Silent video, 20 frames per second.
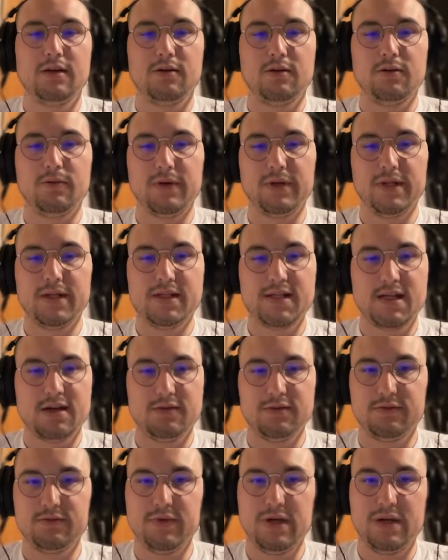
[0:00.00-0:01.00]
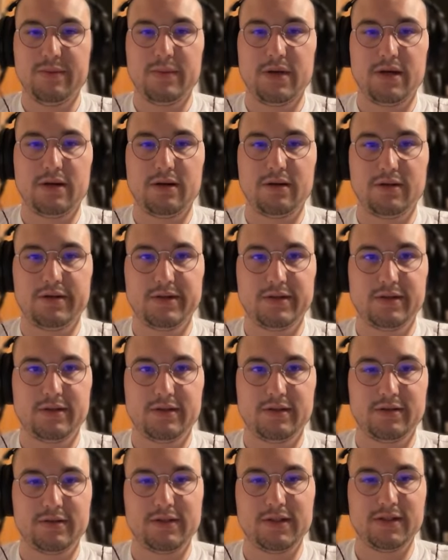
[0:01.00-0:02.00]
already sounds way better. Check.
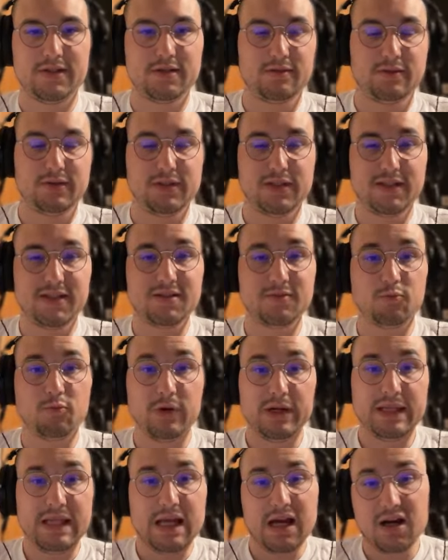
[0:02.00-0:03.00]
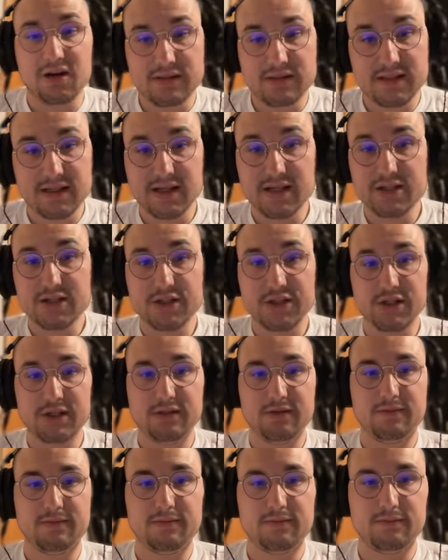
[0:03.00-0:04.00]
So this is this is without
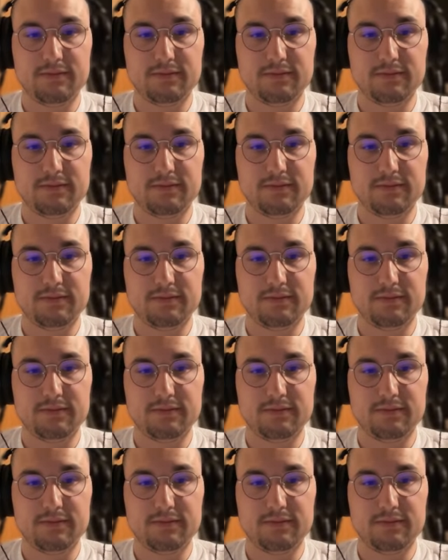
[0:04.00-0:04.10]
sidechain.